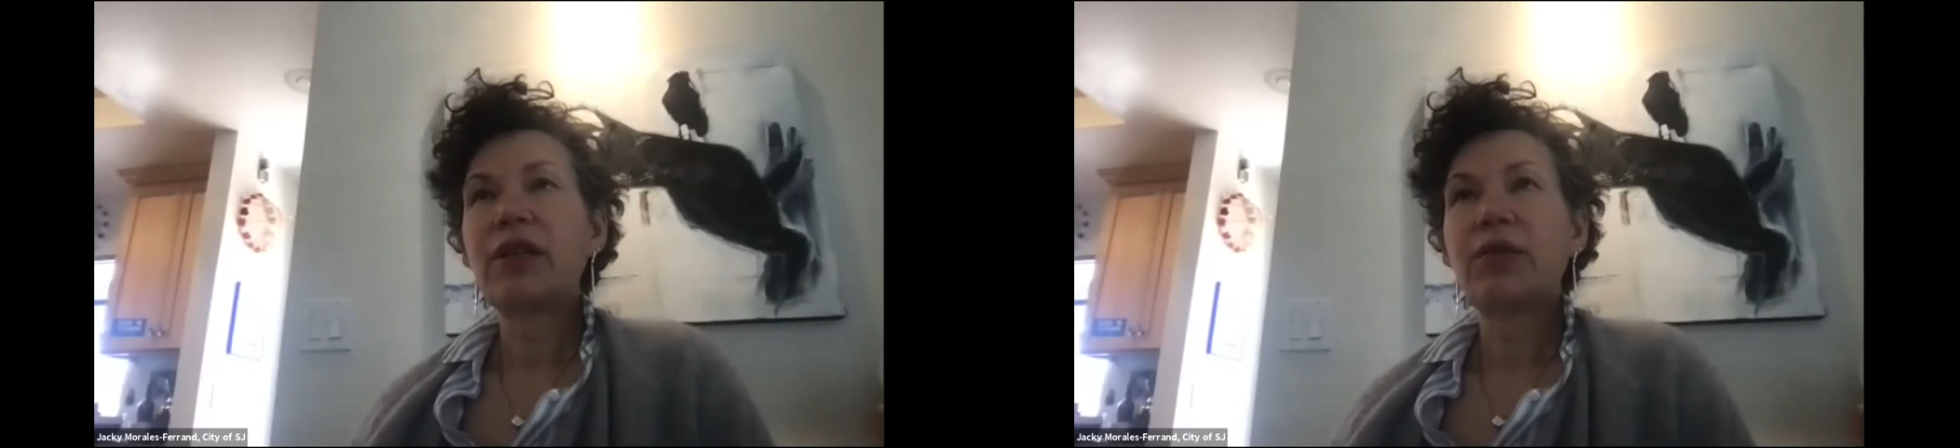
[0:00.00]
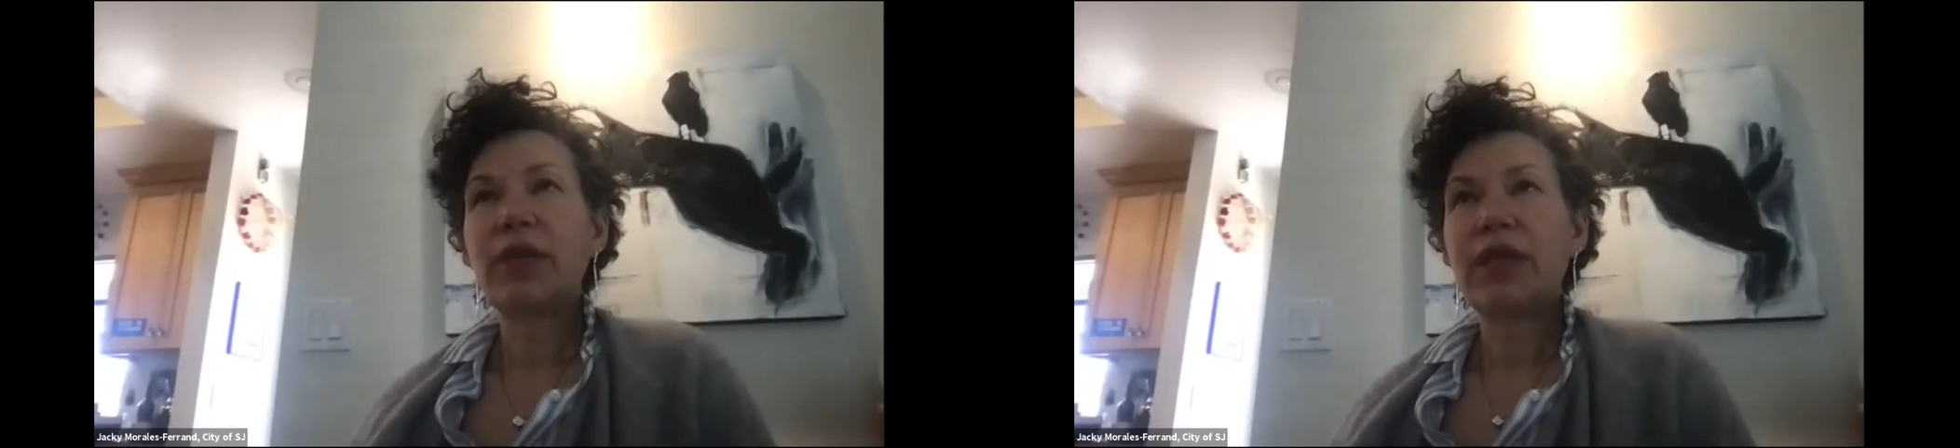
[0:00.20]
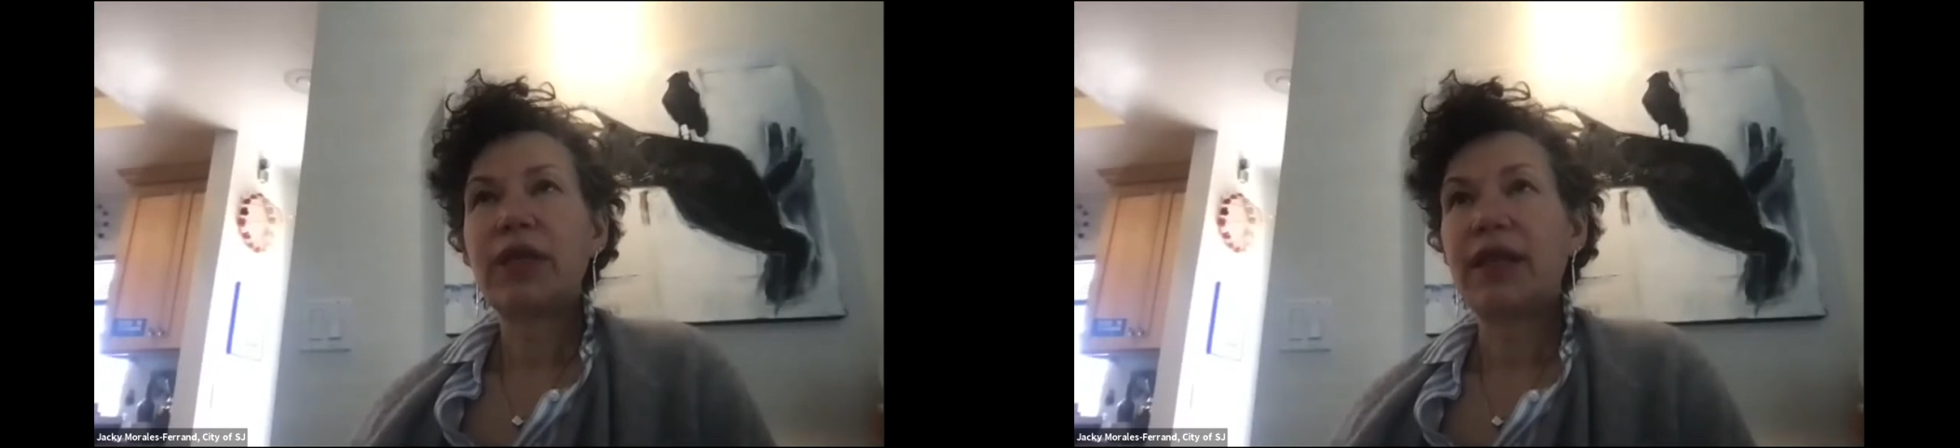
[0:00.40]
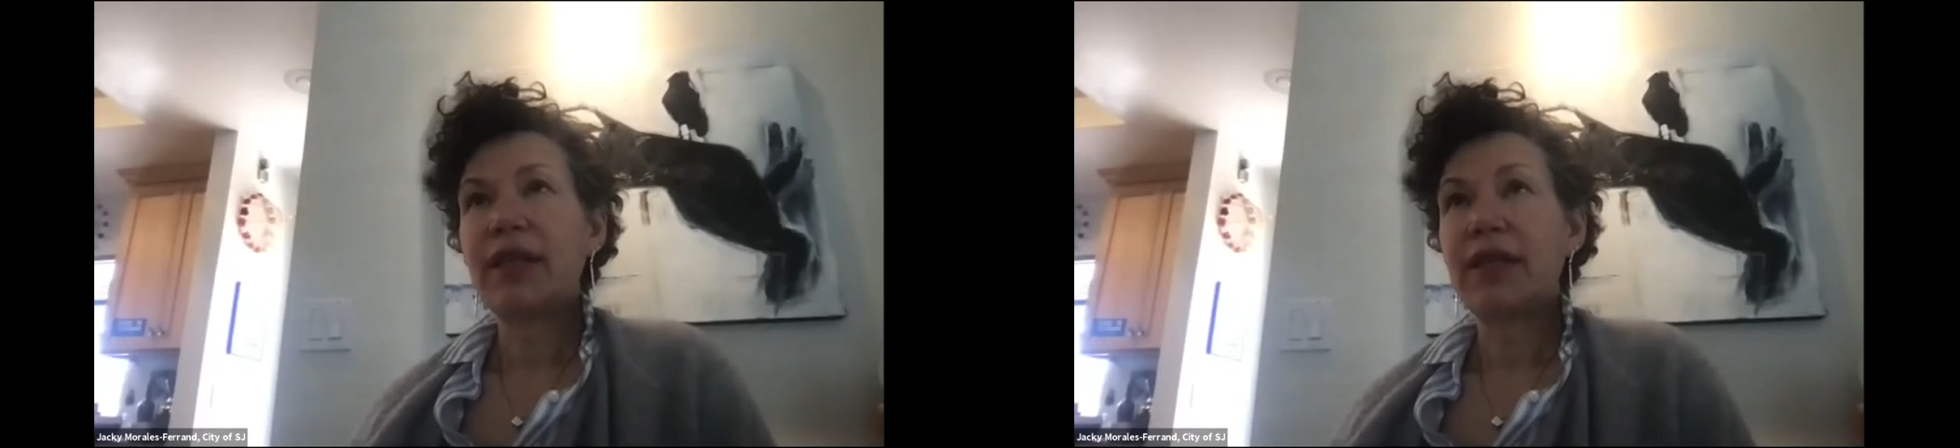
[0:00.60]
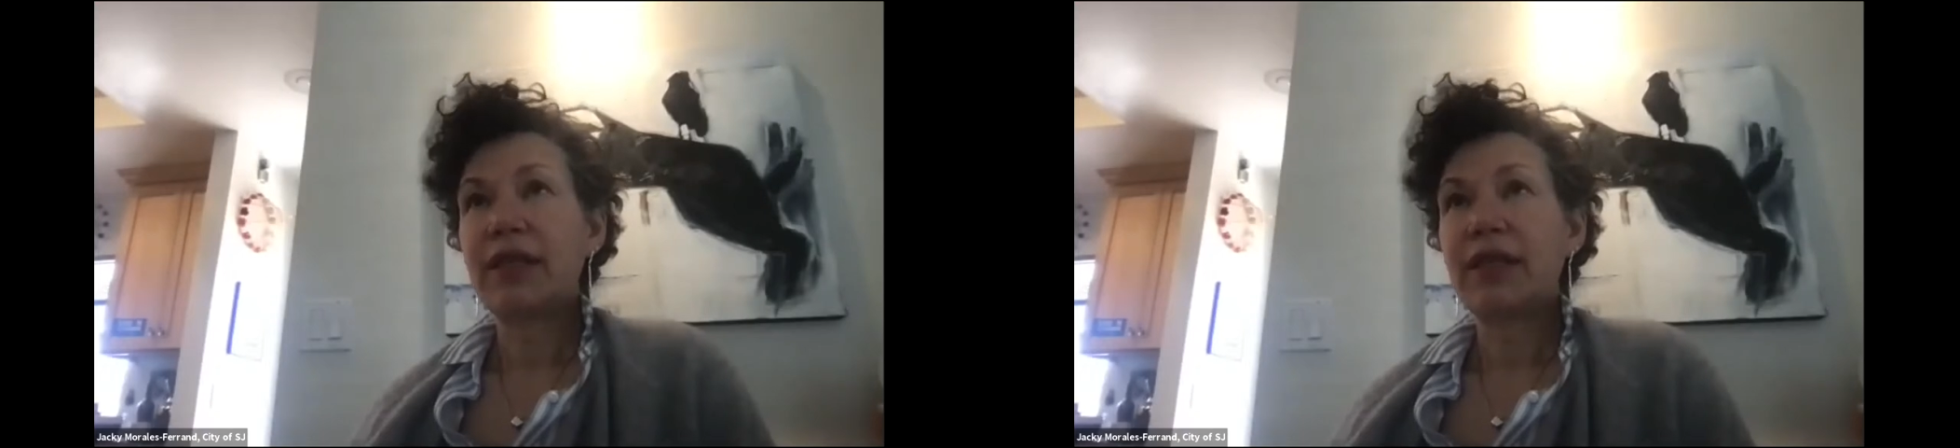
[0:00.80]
really set the